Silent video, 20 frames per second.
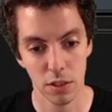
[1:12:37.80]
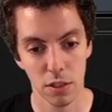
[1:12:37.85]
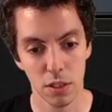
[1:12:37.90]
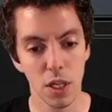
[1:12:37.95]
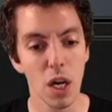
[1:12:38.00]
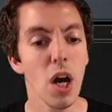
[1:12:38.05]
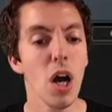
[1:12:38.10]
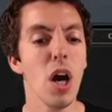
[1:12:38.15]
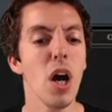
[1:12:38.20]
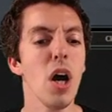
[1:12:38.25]

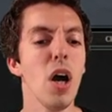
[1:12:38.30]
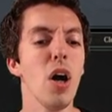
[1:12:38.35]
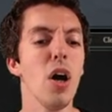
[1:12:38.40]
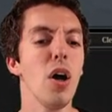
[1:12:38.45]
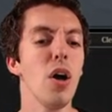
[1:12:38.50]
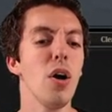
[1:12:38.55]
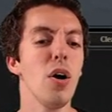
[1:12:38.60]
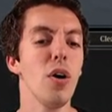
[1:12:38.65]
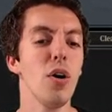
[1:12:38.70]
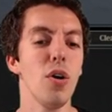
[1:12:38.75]

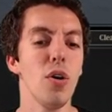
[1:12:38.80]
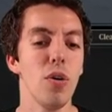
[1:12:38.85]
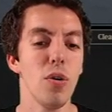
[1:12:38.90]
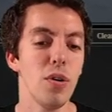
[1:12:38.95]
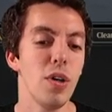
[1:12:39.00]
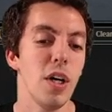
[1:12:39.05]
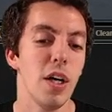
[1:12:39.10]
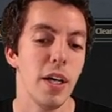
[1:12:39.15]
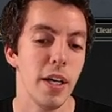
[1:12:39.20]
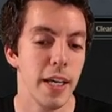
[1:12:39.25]
Go!
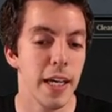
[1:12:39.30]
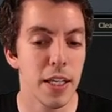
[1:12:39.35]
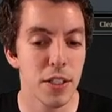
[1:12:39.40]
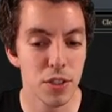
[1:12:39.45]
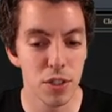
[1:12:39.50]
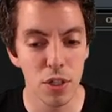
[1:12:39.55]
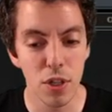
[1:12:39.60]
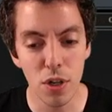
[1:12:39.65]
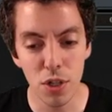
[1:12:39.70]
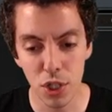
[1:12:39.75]

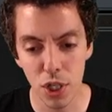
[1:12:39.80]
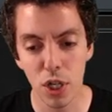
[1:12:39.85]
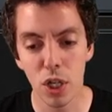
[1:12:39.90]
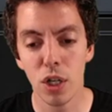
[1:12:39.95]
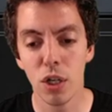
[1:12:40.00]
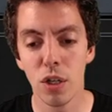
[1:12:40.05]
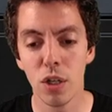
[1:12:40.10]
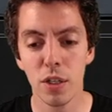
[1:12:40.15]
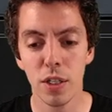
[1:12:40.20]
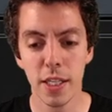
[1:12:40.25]
It's your
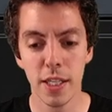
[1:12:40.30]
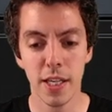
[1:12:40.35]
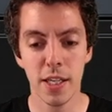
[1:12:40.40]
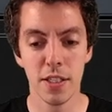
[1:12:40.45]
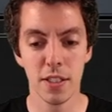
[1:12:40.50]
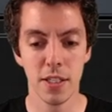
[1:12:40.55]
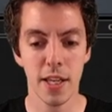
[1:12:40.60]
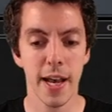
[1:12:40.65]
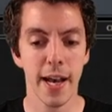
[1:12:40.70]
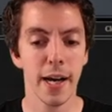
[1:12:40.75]
turn, it
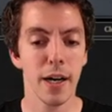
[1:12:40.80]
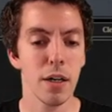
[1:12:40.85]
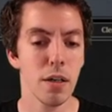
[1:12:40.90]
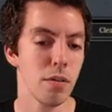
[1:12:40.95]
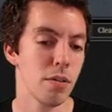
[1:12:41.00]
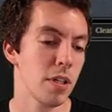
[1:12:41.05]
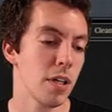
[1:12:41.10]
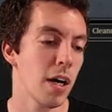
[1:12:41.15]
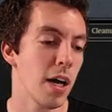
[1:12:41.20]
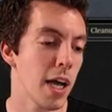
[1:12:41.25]
is now,
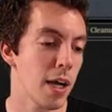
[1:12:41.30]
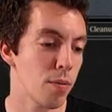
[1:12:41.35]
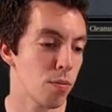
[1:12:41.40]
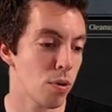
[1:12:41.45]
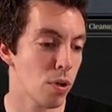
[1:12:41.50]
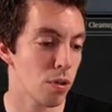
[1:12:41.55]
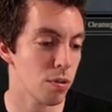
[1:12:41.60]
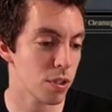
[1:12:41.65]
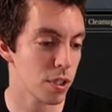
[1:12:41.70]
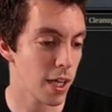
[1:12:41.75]
and I
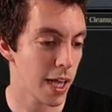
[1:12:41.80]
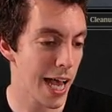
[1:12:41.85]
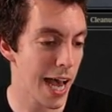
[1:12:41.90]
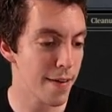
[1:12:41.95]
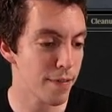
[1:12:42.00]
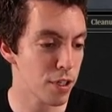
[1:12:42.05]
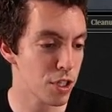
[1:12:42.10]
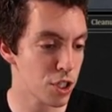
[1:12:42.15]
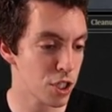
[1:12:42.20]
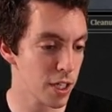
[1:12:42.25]
won't
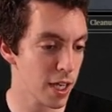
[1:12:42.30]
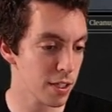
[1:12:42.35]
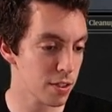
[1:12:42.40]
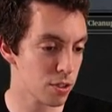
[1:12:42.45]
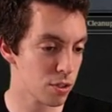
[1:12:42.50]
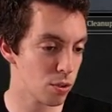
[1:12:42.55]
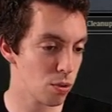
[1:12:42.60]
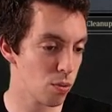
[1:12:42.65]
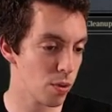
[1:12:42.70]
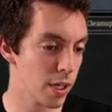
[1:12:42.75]
have a chance
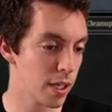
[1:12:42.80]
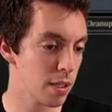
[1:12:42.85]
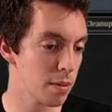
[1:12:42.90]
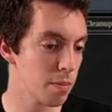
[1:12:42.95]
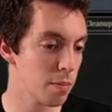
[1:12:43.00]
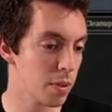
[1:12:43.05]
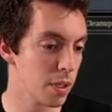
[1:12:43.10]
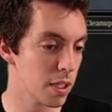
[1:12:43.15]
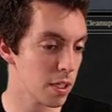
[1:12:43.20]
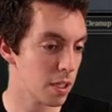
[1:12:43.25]
to win,
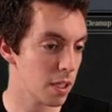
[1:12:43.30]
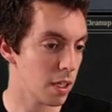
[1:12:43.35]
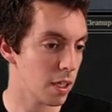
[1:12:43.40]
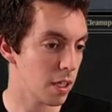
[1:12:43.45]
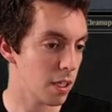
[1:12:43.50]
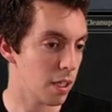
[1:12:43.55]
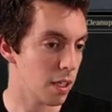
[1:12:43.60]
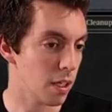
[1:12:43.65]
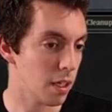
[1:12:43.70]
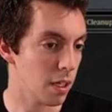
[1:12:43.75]
but
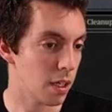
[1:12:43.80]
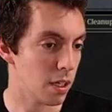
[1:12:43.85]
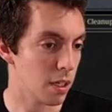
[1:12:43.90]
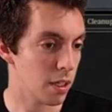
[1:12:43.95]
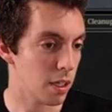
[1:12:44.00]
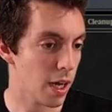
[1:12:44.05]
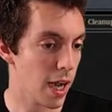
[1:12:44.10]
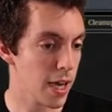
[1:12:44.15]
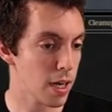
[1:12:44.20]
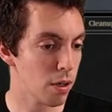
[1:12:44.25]

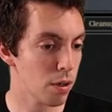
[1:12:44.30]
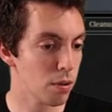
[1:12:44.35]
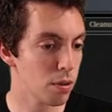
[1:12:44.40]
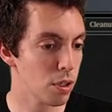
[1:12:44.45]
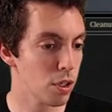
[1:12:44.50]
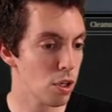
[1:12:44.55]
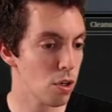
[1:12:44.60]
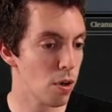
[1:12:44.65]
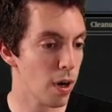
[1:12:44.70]
I don't know